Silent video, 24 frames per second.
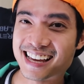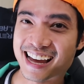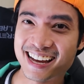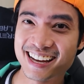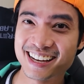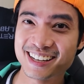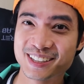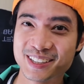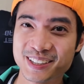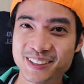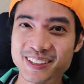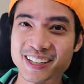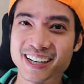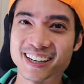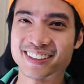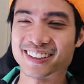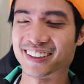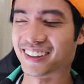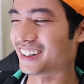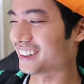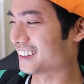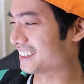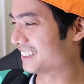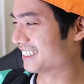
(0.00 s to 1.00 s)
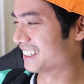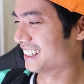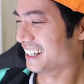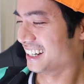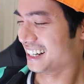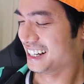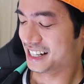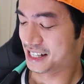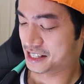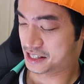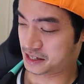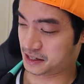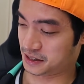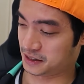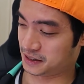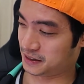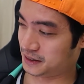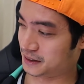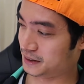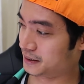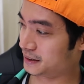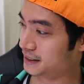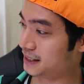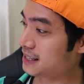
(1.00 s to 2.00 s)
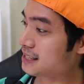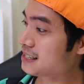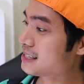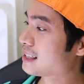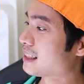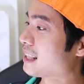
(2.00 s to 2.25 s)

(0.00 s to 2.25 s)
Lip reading: Gaygu ako! So this